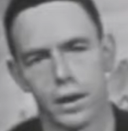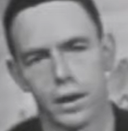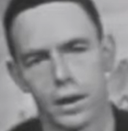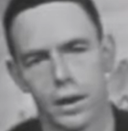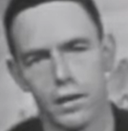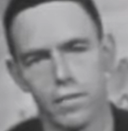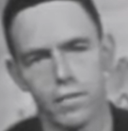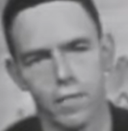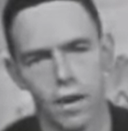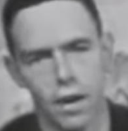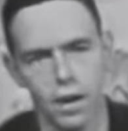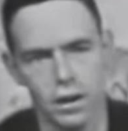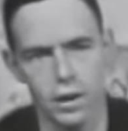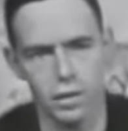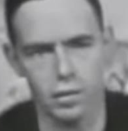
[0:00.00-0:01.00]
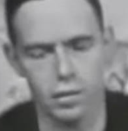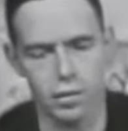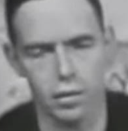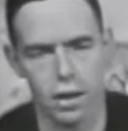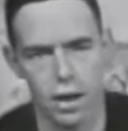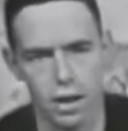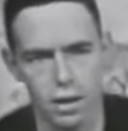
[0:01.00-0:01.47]
in Far Eastern
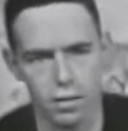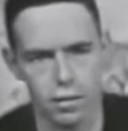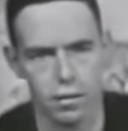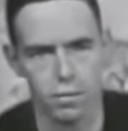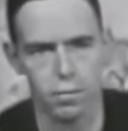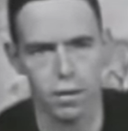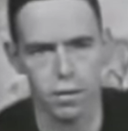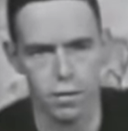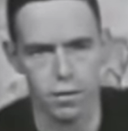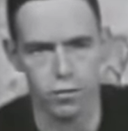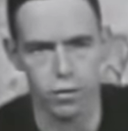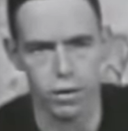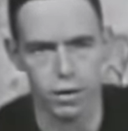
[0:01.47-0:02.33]
art and poetry,